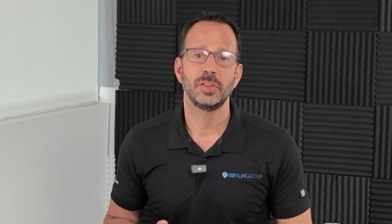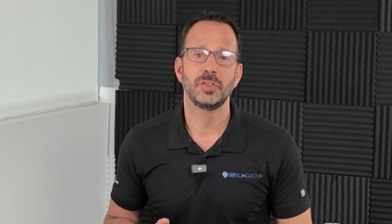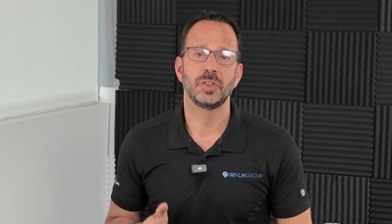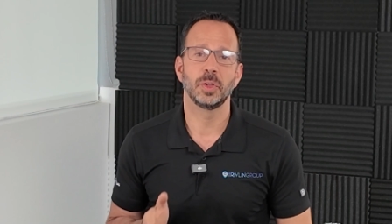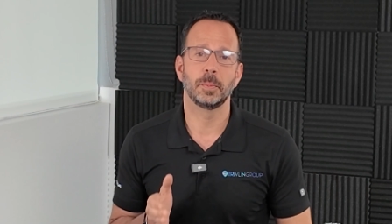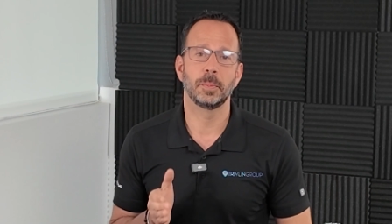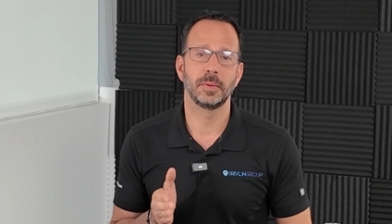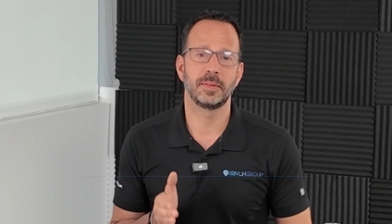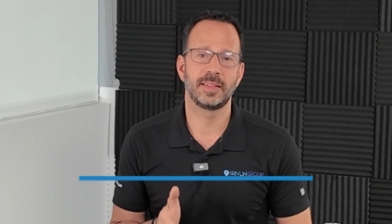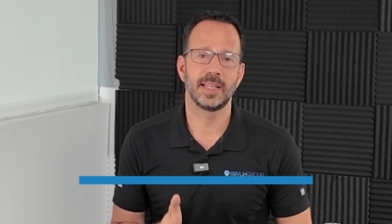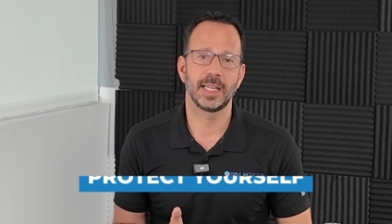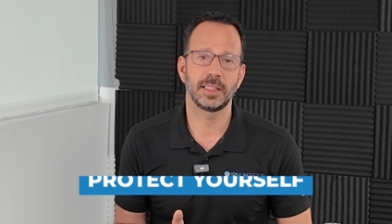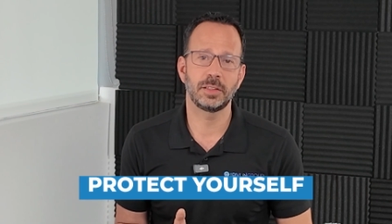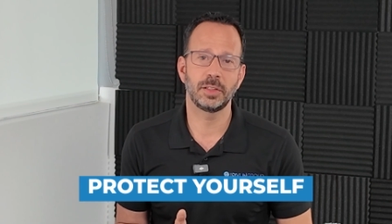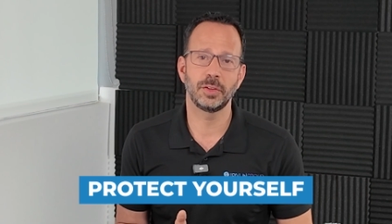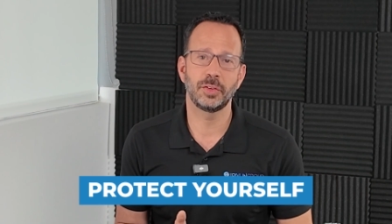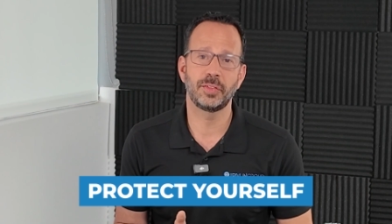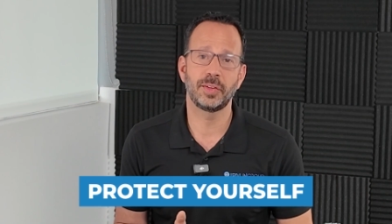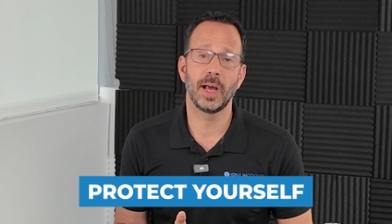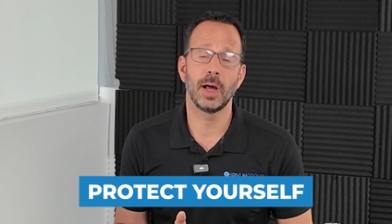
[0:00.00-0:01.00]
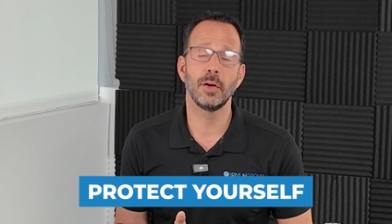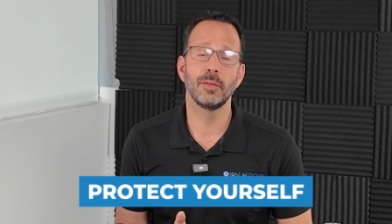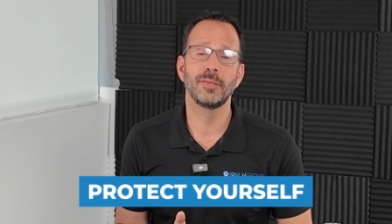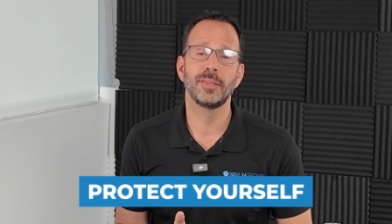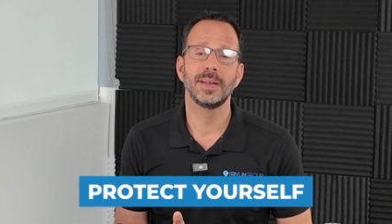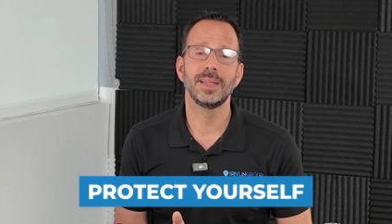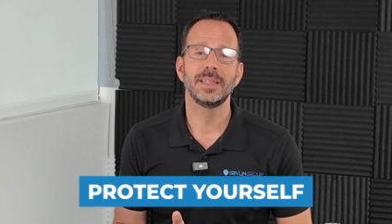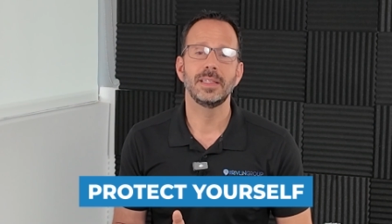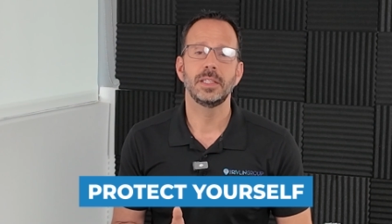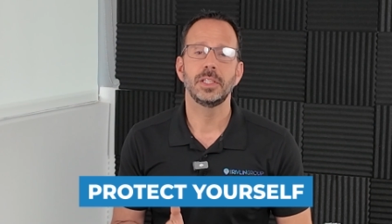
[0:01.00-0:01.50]
So protect
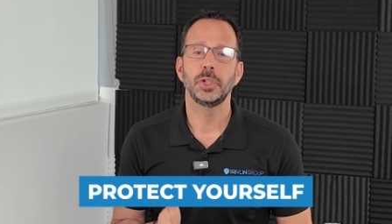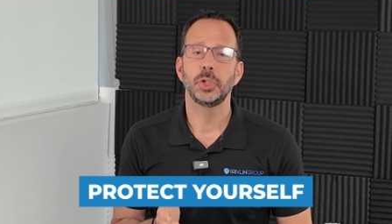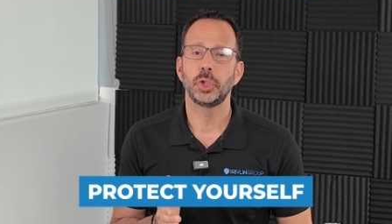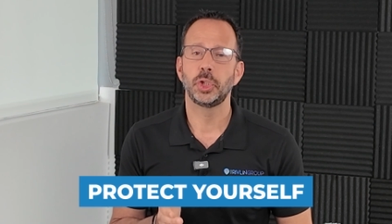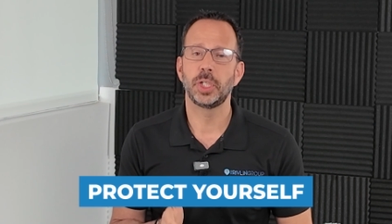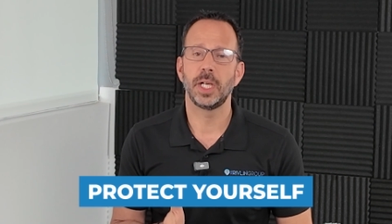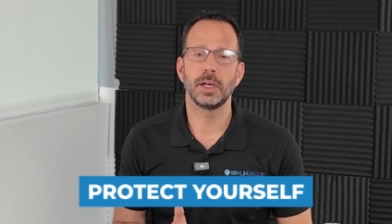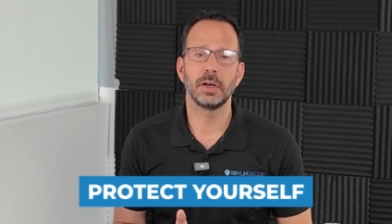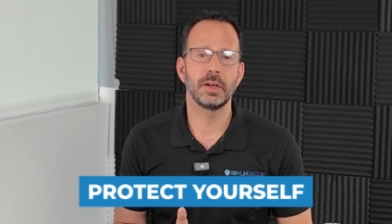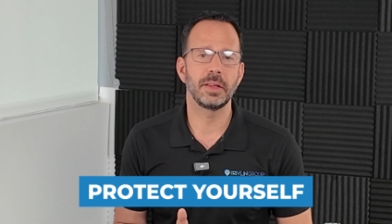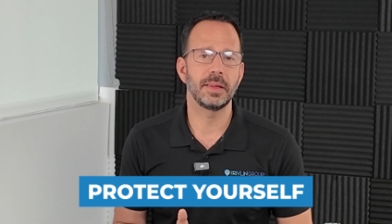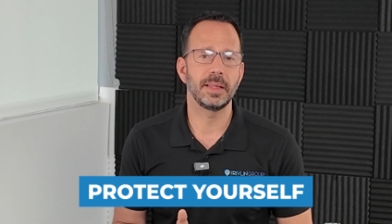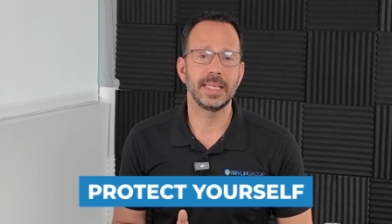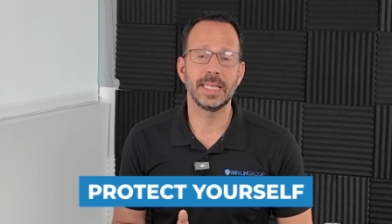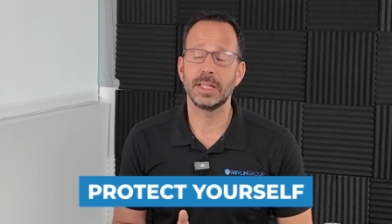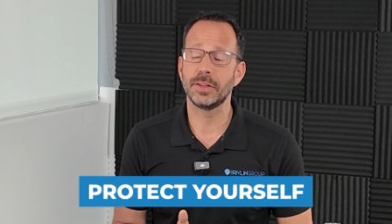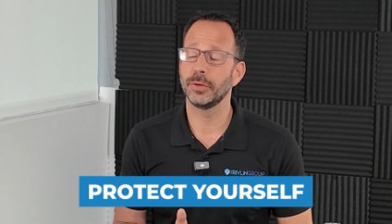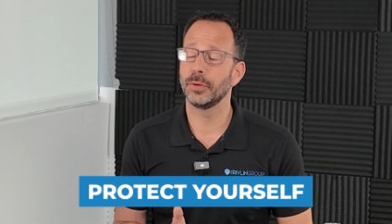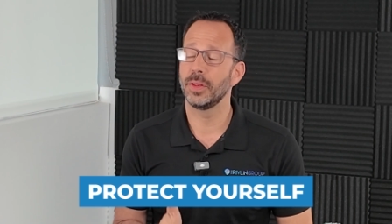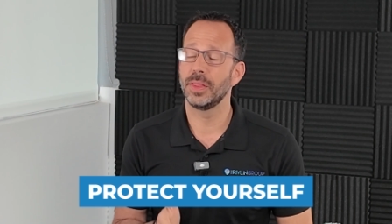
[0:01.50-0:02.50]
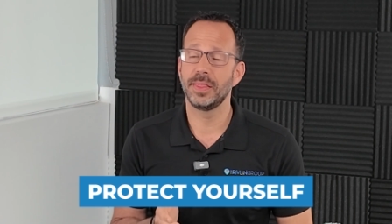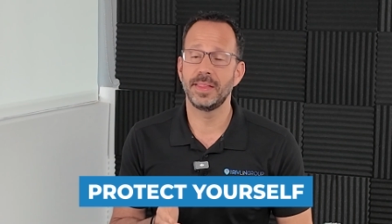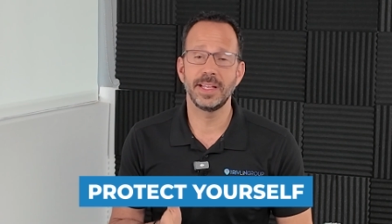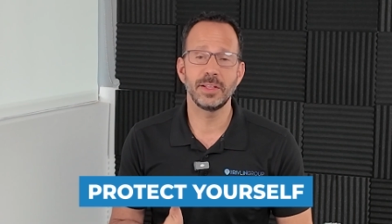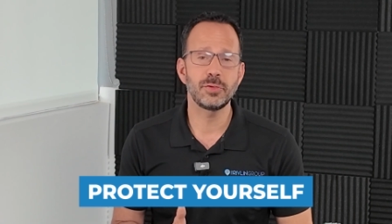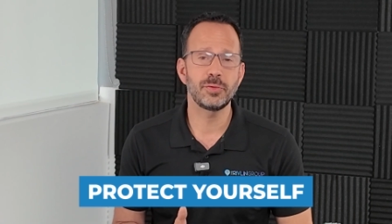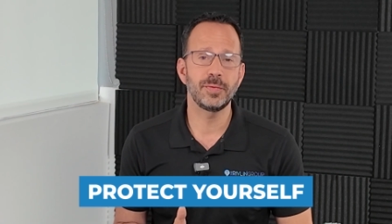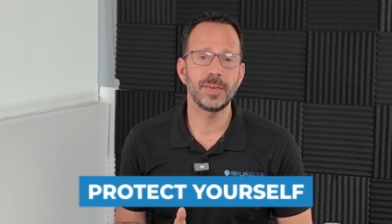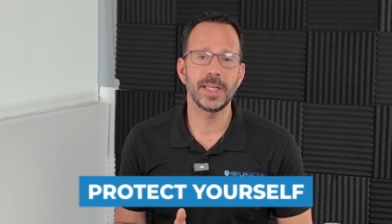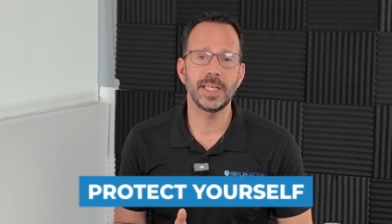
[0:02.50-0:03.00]
yourself. Share either
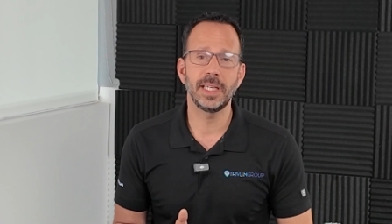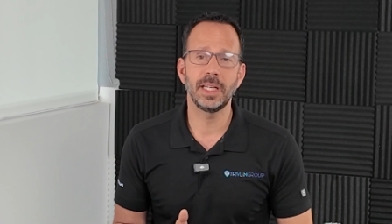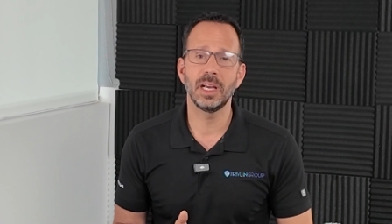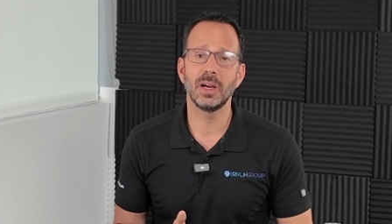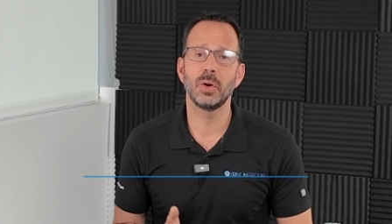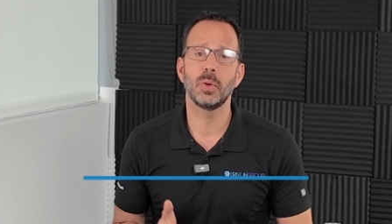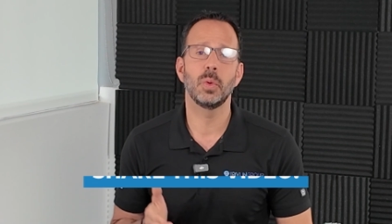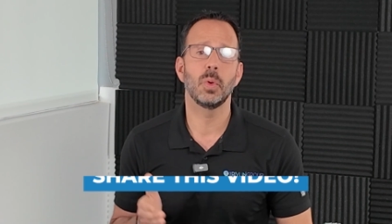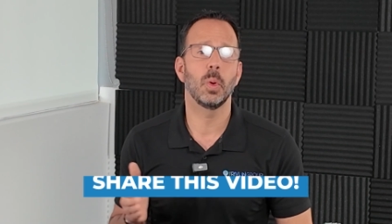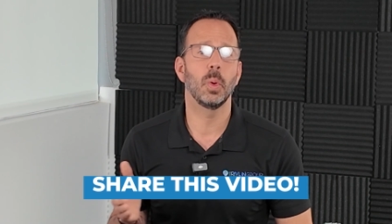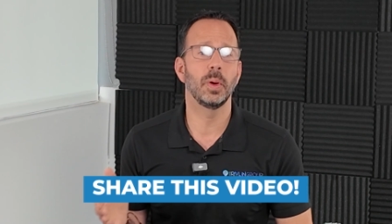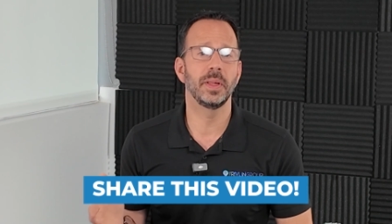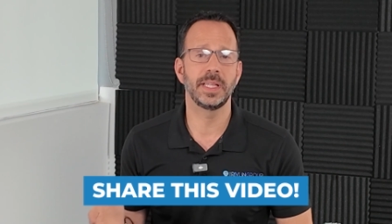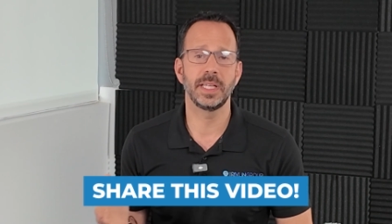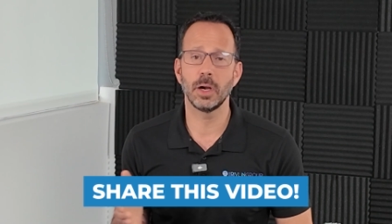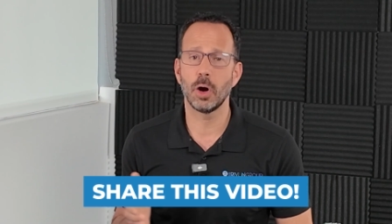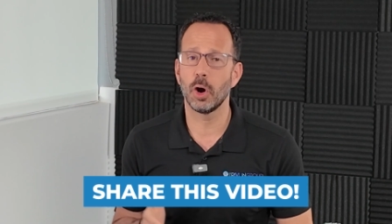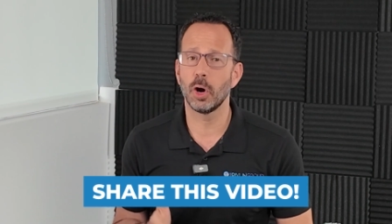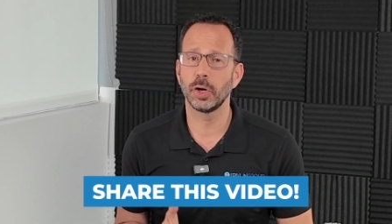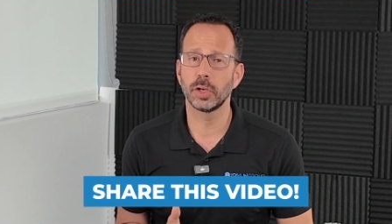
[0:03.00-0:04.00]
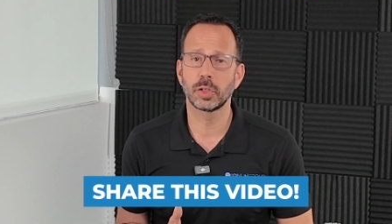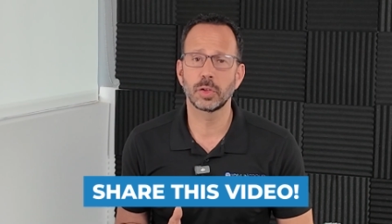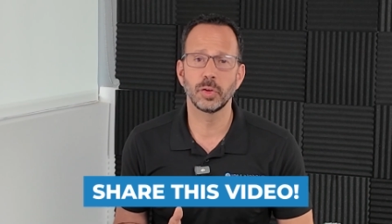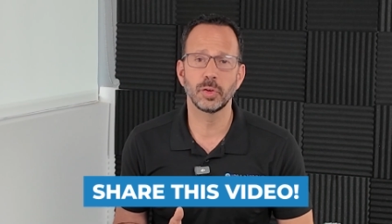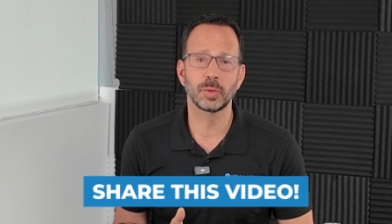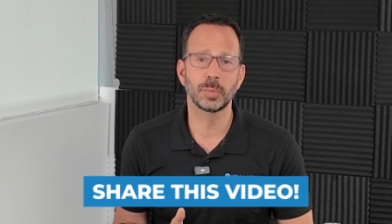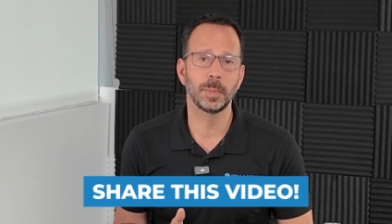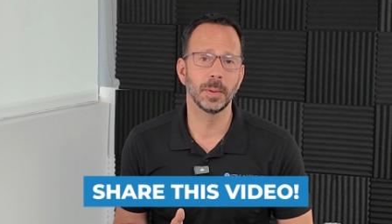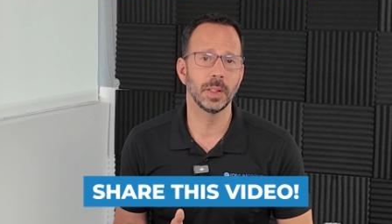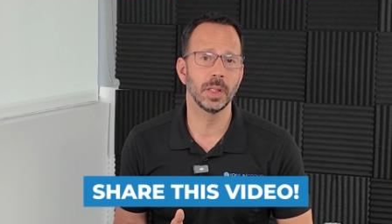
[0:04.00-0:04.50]
this video or the
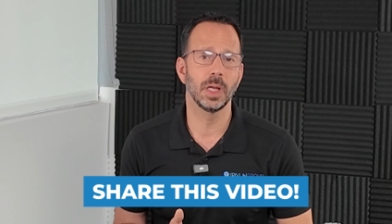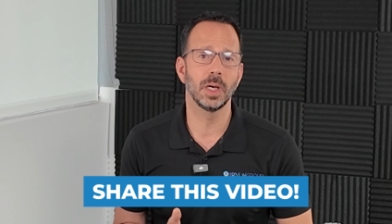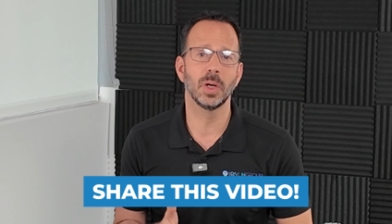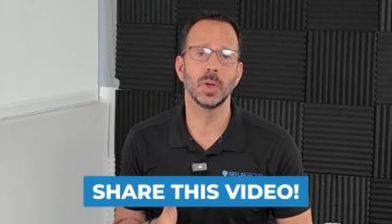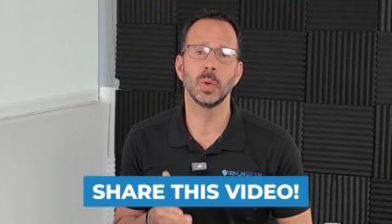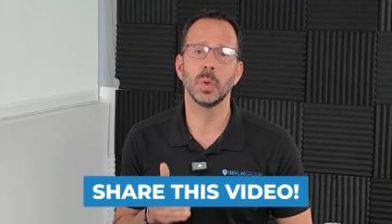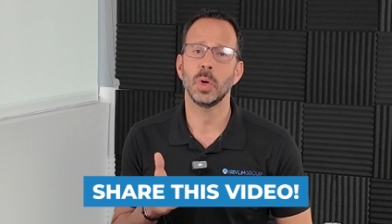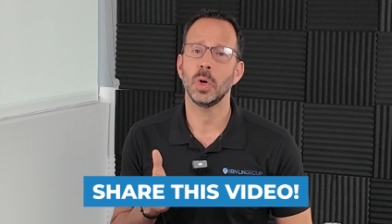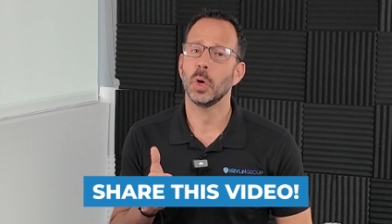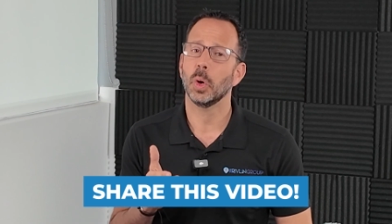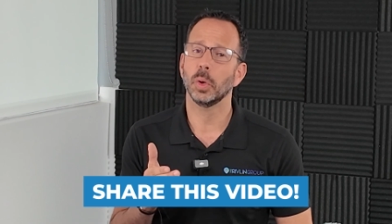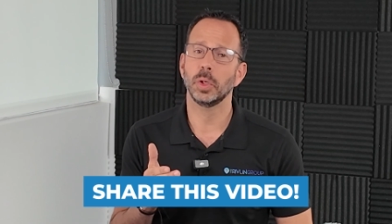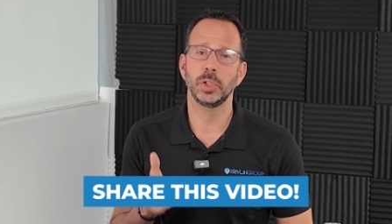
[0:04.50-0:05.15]
articles below,